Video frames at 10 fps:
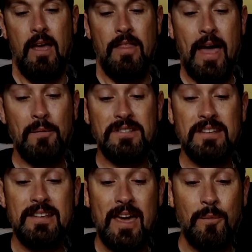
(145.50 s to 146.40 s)
That was the
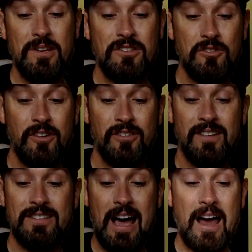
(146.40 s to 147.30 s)
day we stood on the
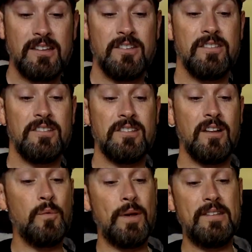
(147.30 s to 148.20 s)
dock till the
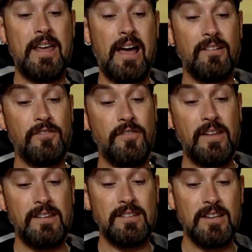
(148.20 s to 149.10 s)
sun went down,
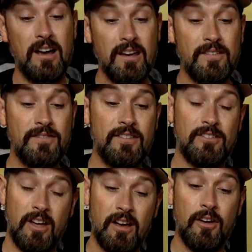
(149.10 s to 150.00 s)
feeling tug after
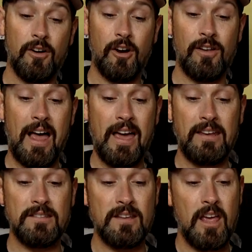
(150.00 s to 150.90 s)
tug on our
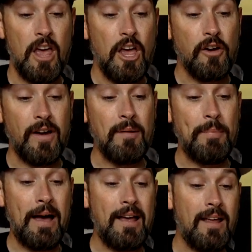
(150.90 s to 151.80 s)
lines.
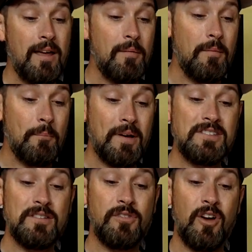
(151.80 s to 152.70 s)
Grandpa and I
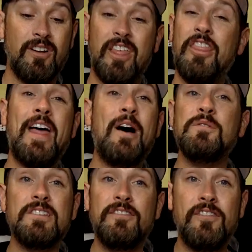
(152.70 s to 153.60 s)
must have caught
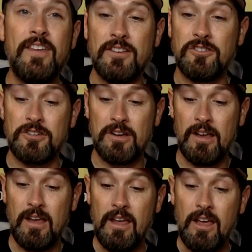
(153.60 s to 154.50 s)
1,000 fish.
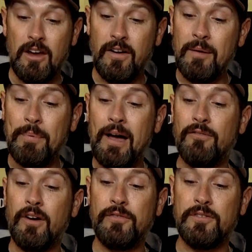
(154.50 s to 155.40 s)
Grandpa
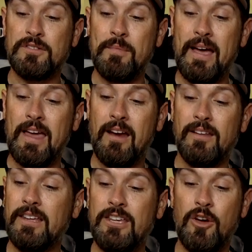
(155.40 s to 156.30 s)
ruffles my hair
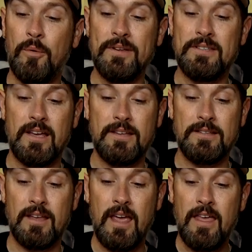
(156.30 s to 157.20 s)
like he always
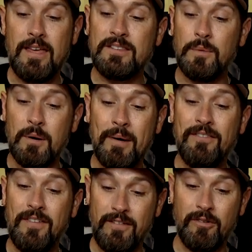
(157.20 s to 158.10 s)
does. That's one of my
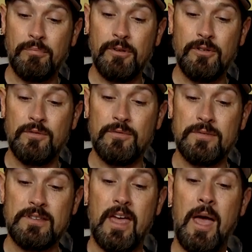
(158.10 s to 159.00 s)
favorite
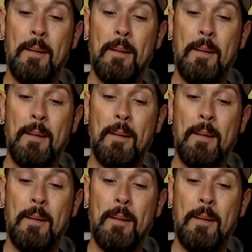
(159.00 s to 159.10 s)
balloons.